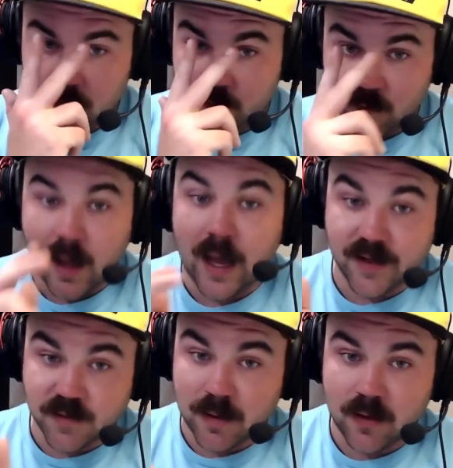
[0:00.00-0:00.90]

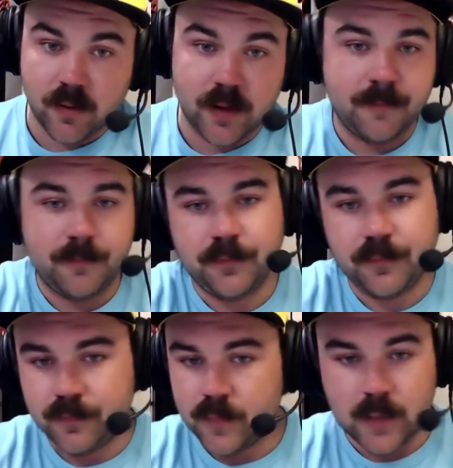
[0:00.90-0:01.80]
eyes, by the way.
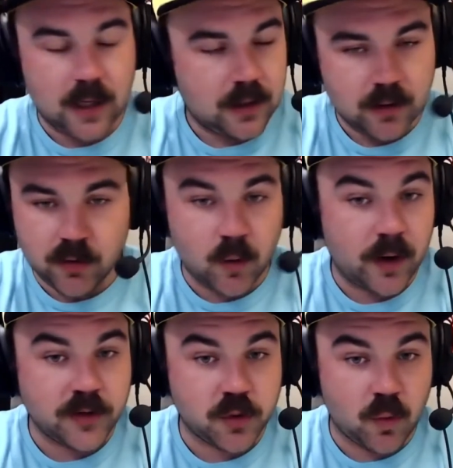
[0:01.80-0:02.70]
I don't know what
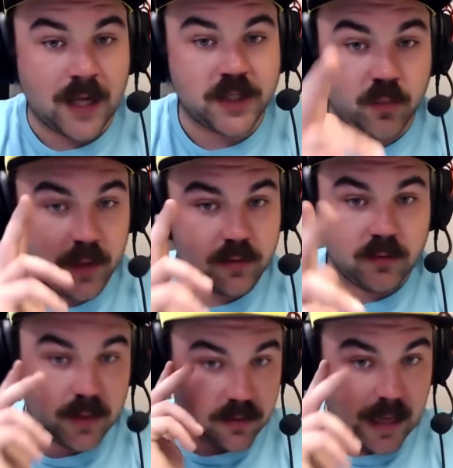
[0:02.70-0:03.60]
else you're watching with,
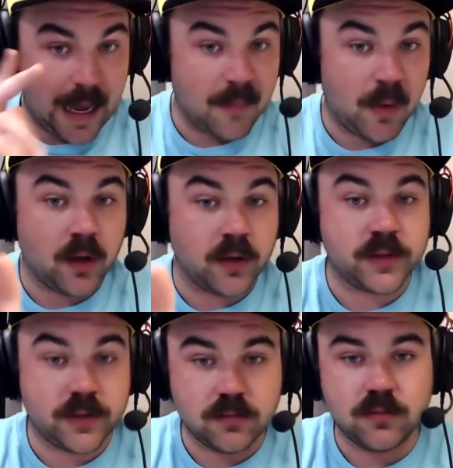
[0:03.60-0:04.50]
but
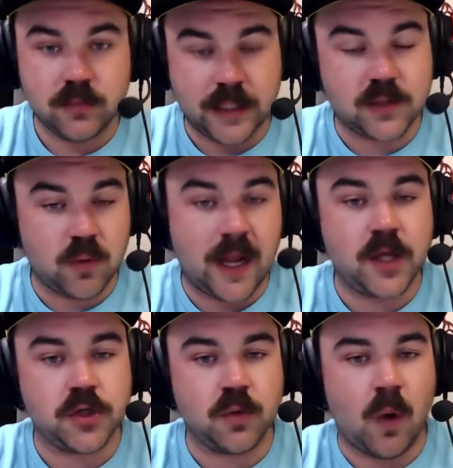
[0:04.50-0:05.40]
eyeballs, that's what I
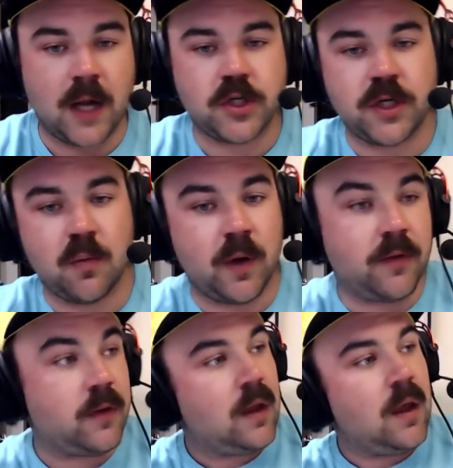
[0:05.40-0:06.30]
usually watch shit
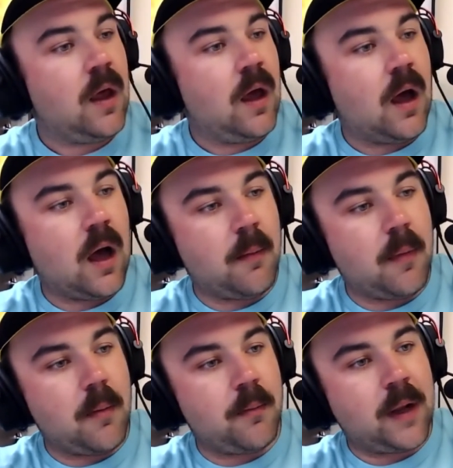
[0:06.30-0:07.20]
with.
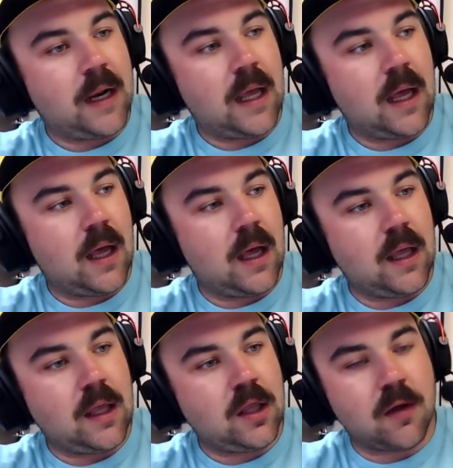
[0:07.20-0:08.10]
But
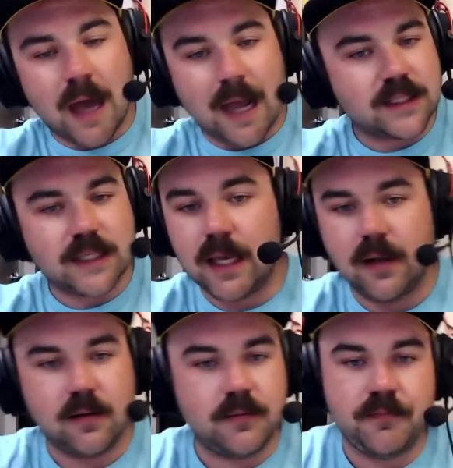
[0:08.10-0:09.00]
you got to see it.
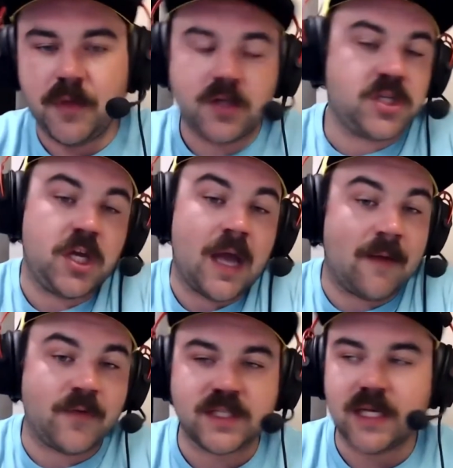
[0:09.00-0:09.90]
You
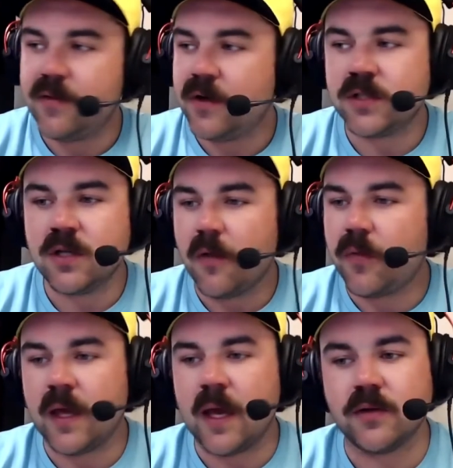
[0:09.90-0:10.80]
have to see it. There's
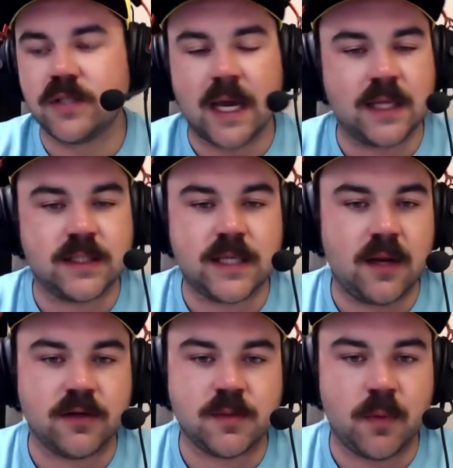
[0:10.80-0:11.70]
nothing else I can say to
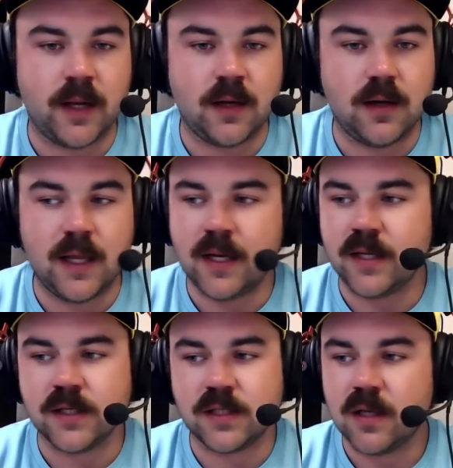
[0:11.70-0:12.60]
explain it.